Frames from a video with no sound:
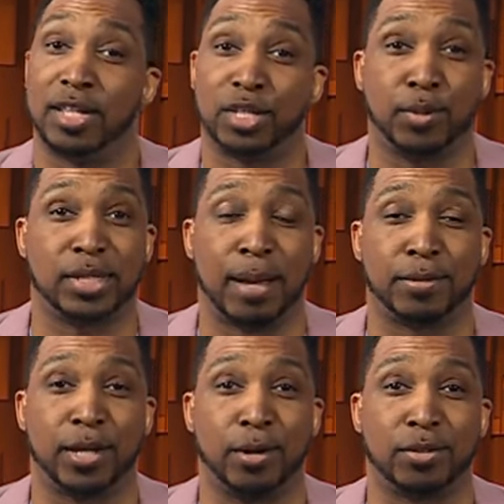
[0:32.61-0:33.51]
This week's
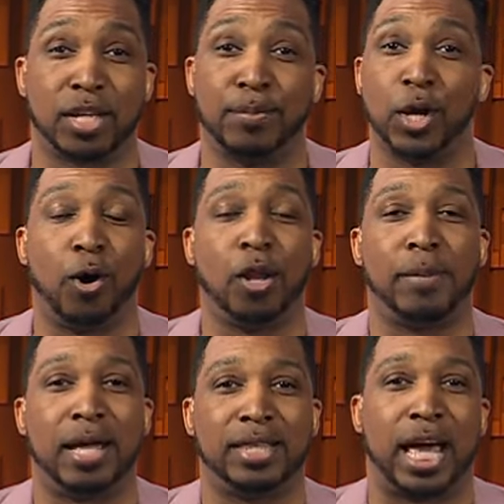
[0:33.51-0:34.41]
episode is going to be all
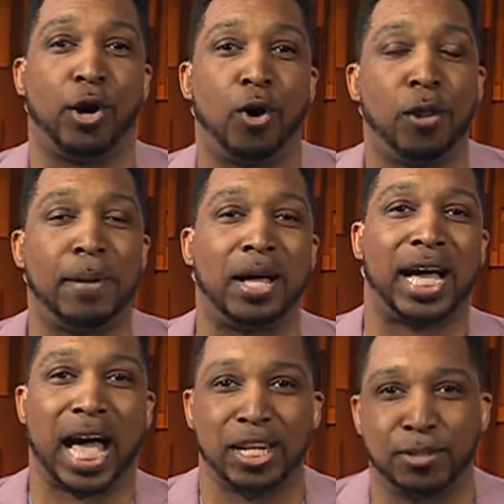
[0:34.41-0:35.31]
about that, all
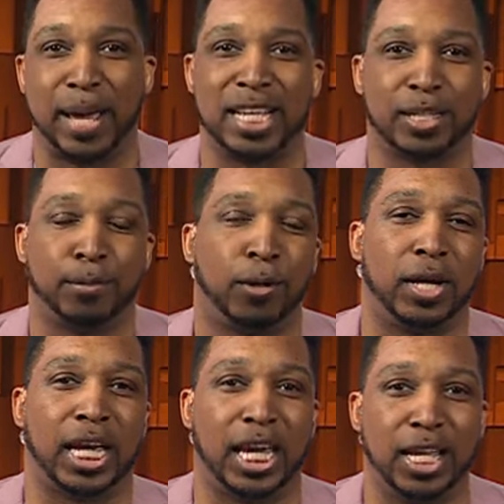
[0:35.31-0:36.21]
about college
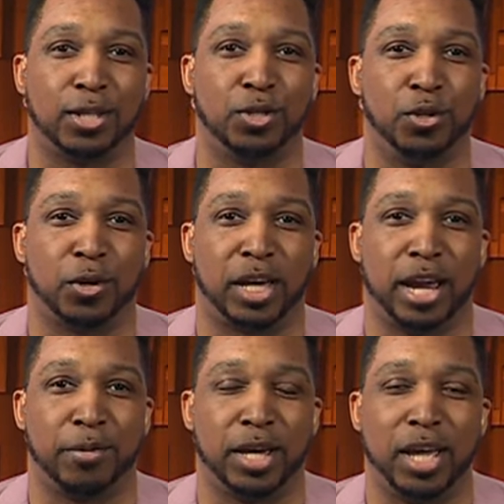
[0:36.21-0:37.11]
basketball in the New York
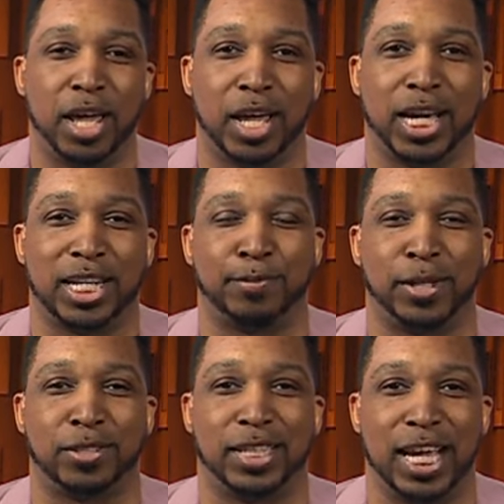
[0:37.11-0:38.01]
area. Got a
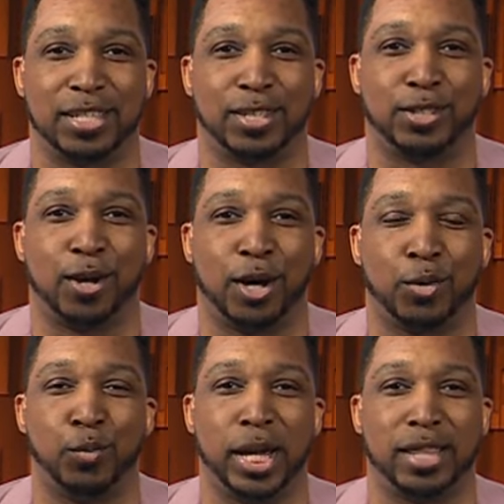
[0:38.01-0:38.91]
special guest to
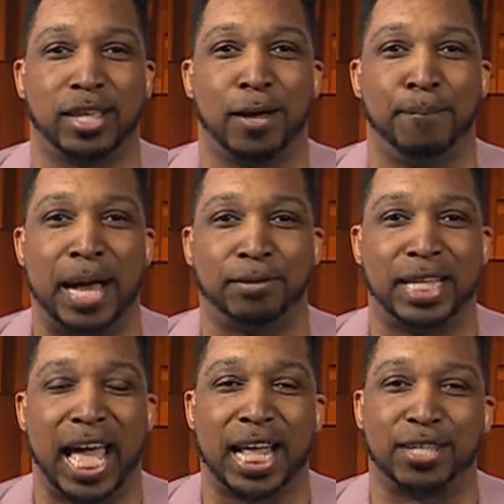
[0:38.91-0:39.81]
talk with
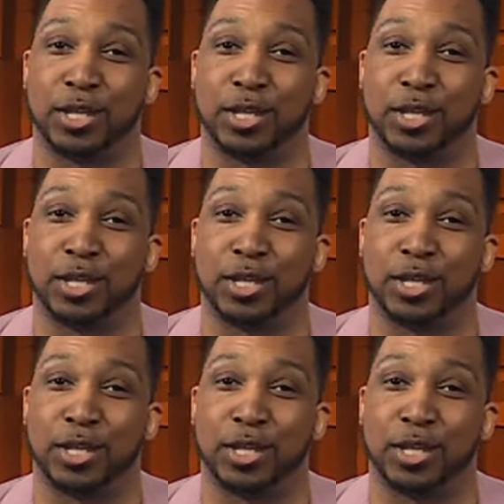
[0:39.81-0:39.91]
about that.